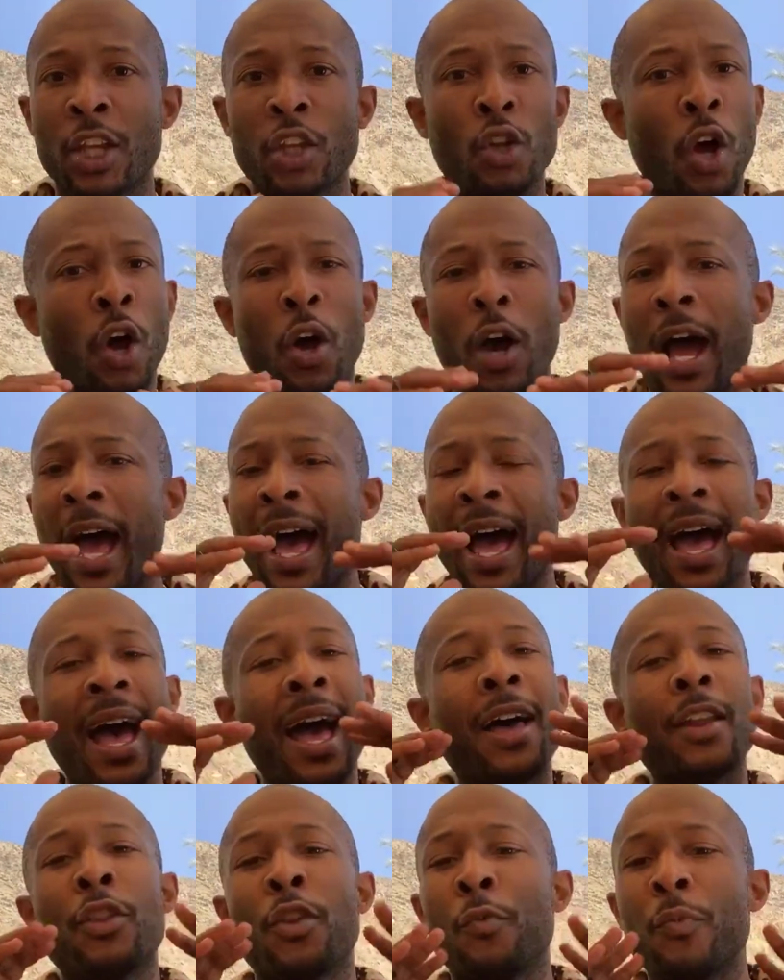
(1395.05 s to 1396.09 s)

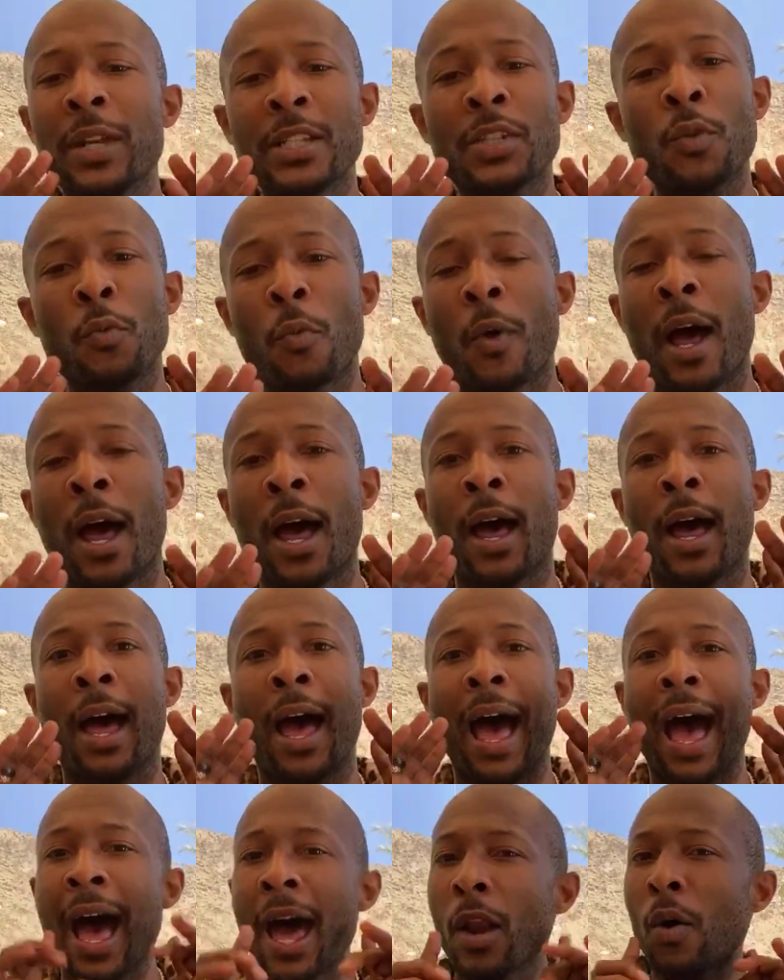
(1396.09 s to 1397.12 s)
the reason
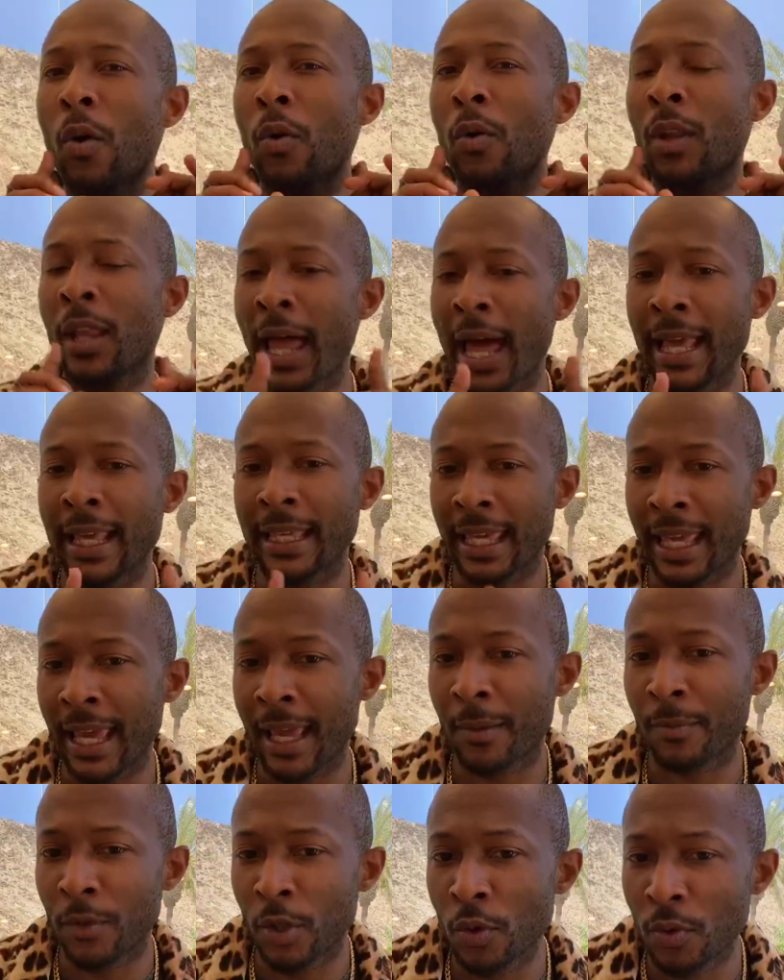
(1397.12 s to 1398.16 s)
why I don't like
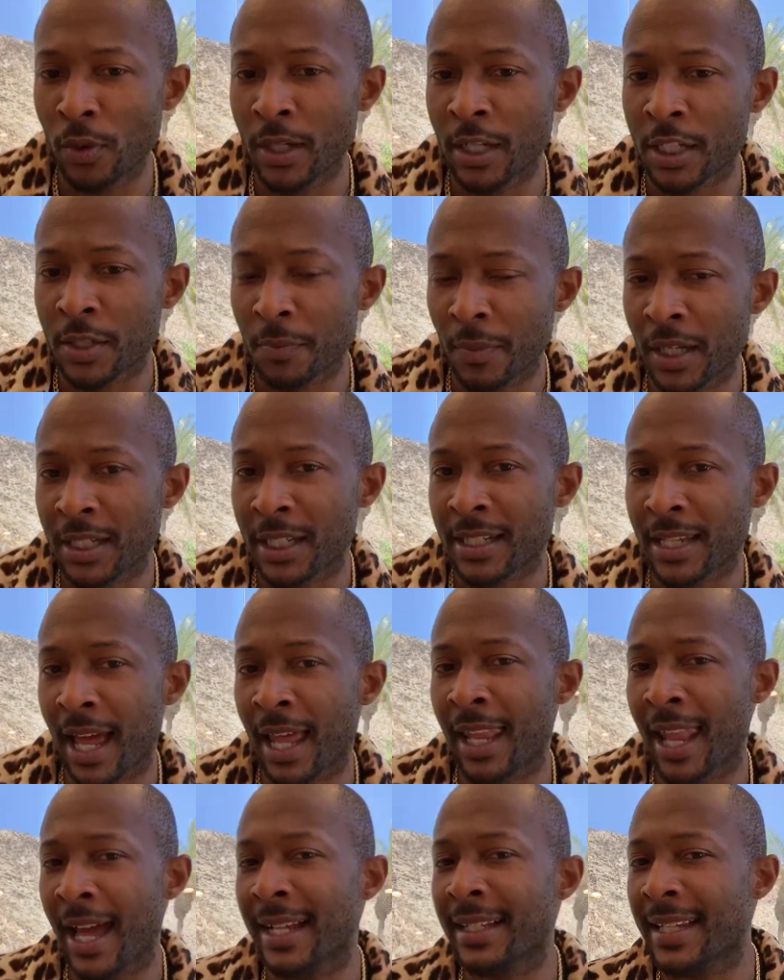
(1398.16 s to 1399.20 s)
Cam Newton as much as I
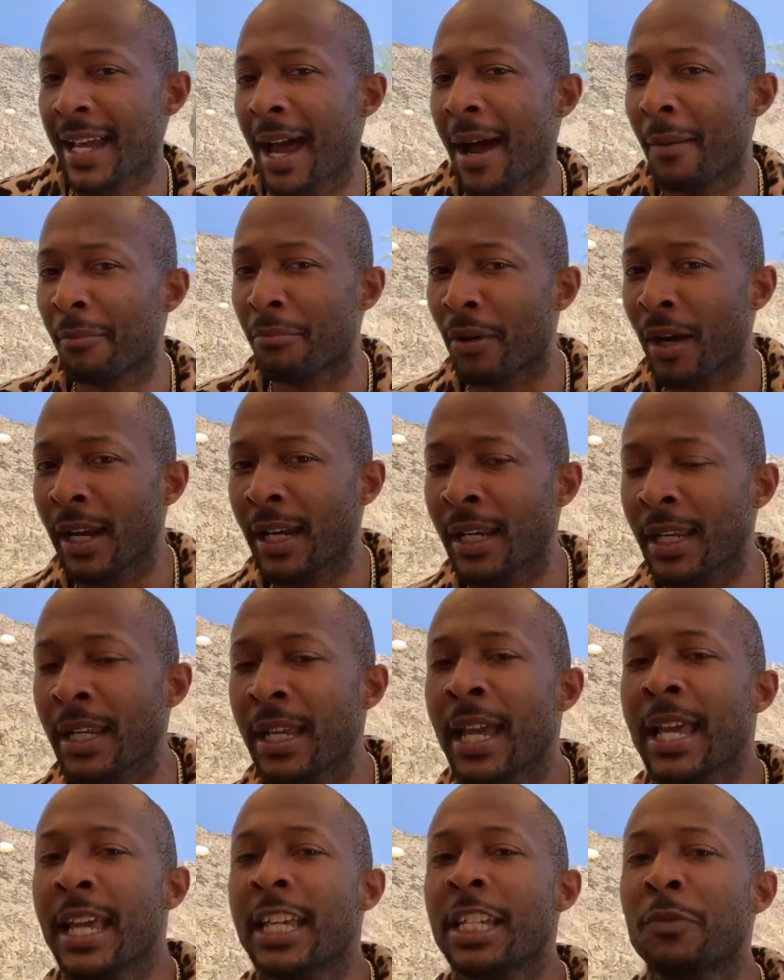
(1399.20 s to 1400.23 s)
like Tom Brady
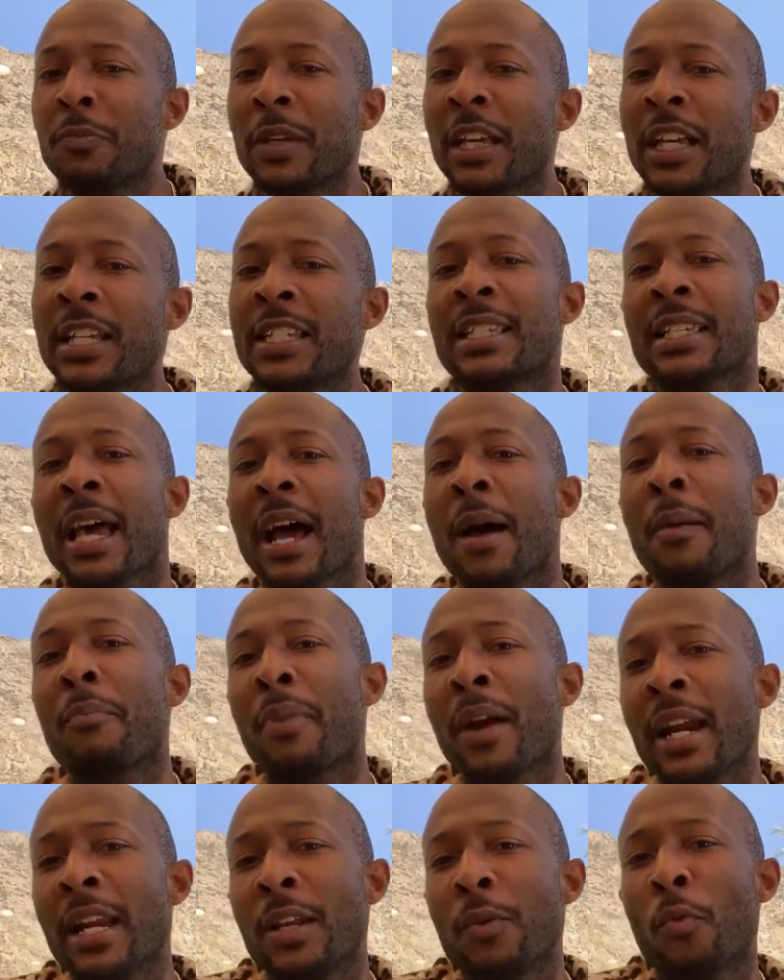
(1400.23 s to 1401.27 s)
is because Tom
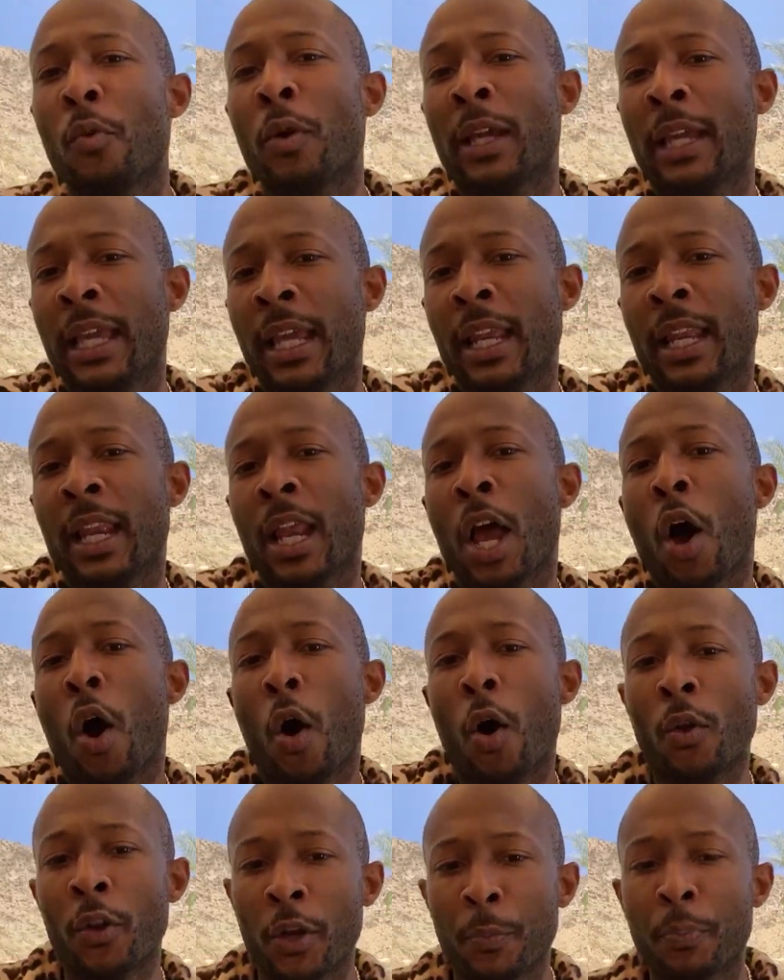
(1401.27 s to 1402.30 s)
Brady will get
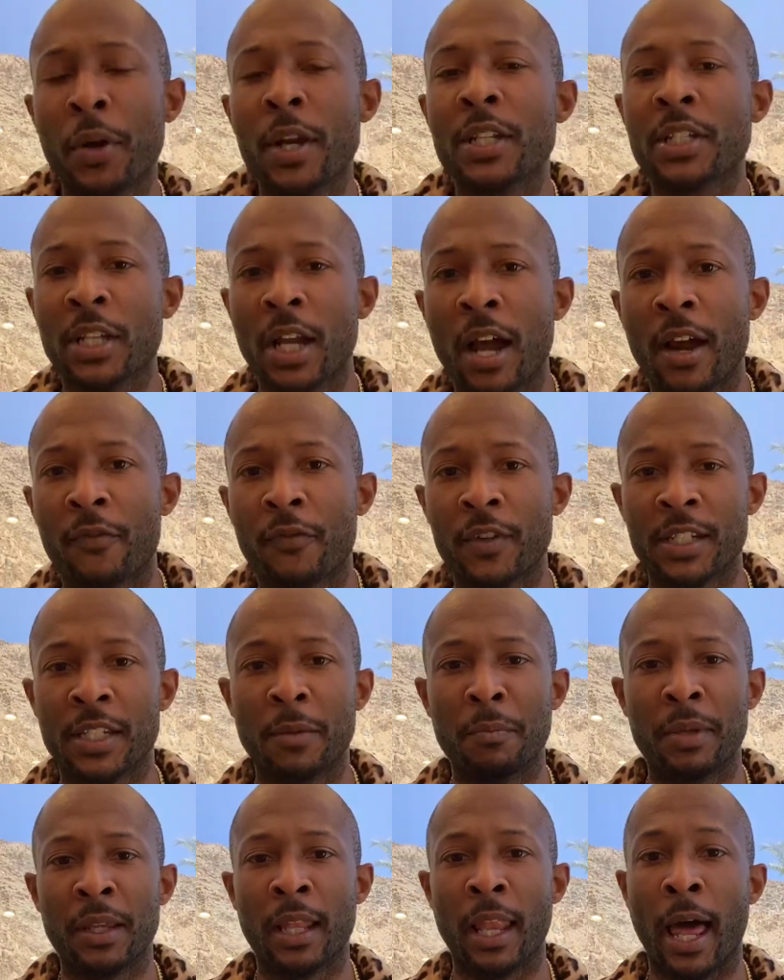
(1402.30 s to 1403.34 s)
on the press conference
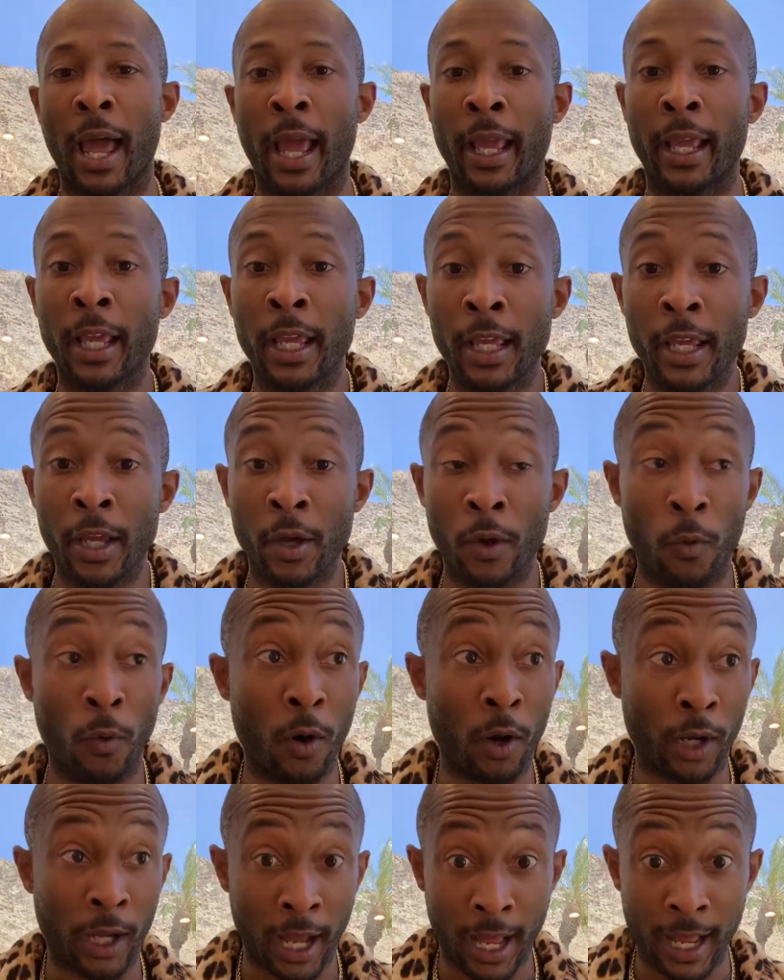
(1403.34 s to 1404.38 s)
and be like,
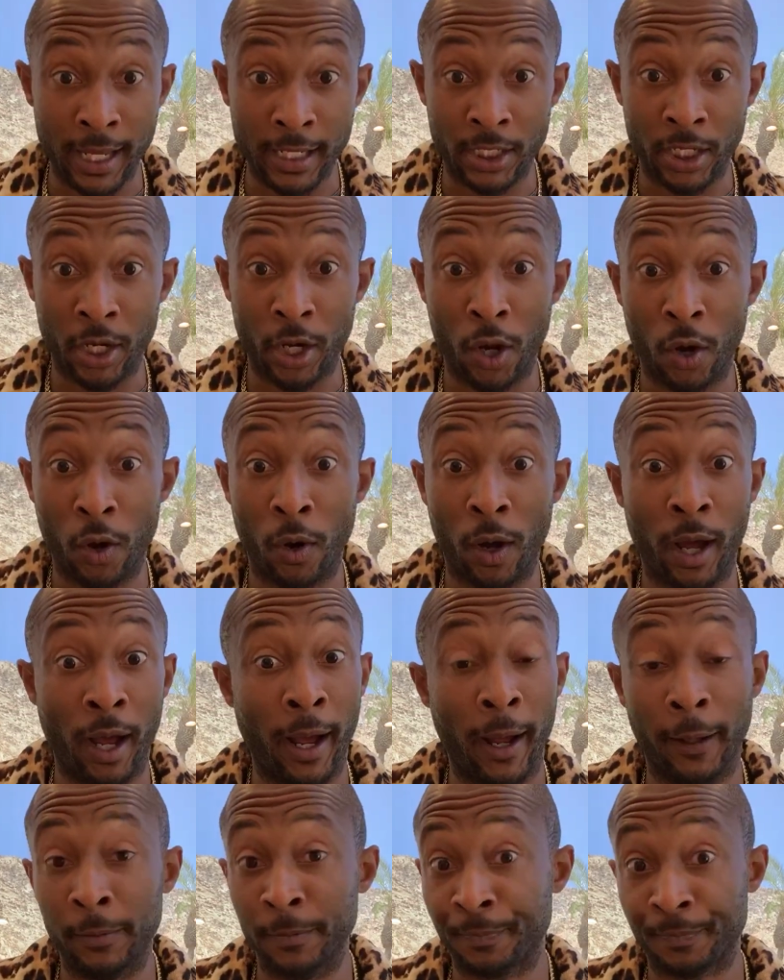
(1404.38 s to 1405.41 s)
well, guys,
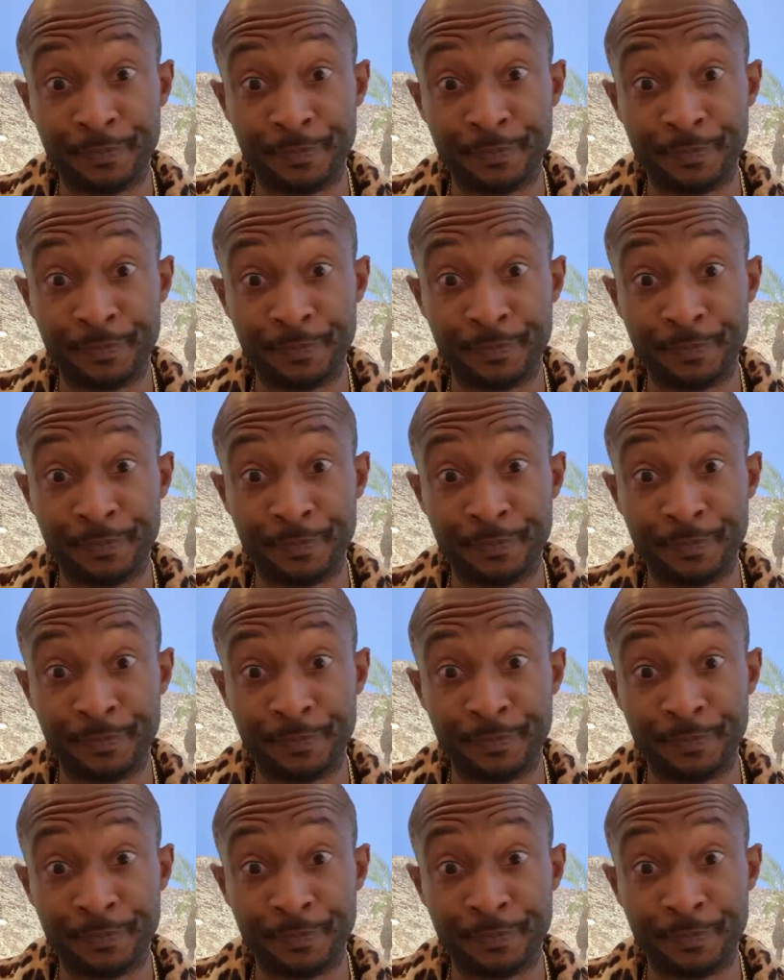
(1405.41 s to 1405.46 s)
I